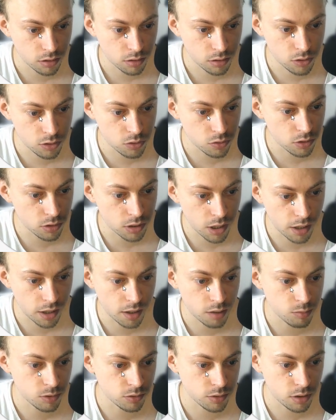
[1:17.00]
you're not
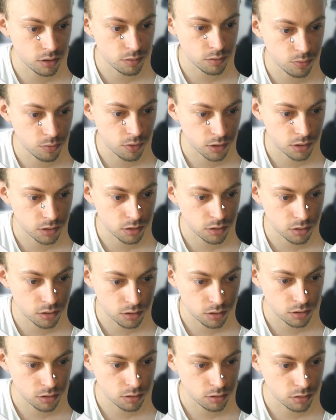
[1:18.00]
able to export it
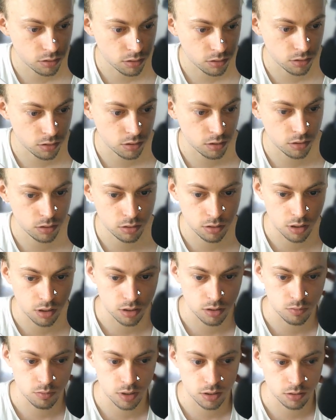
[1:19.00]
in
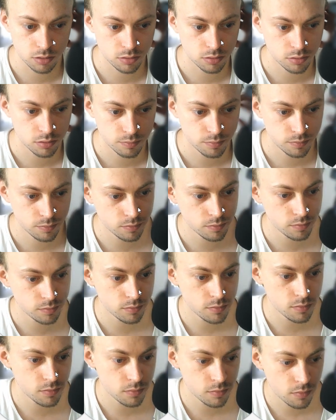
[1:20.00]
any way.
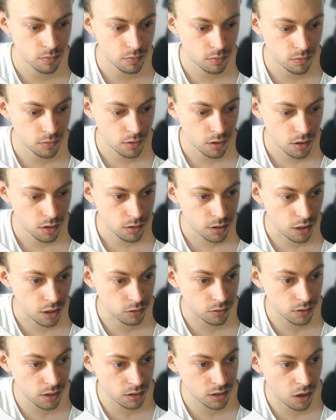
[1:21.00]
Yeah,
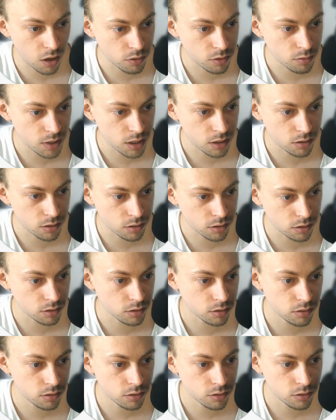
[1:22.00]
so that's how you make
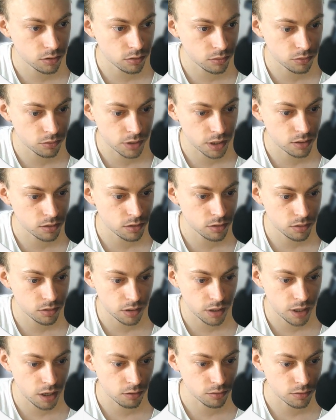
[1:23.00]
grids,
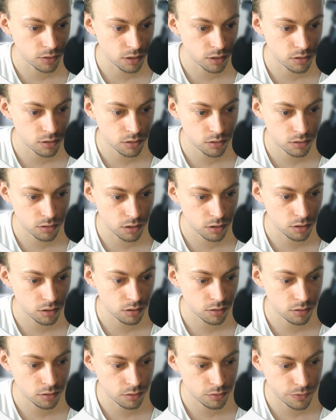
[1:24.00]
layout grids
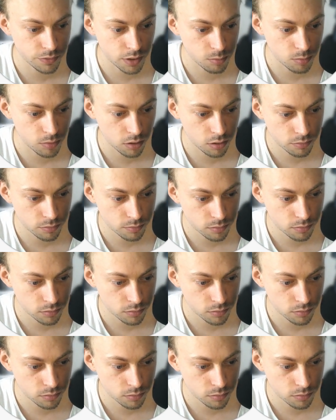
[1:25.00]
in Figma.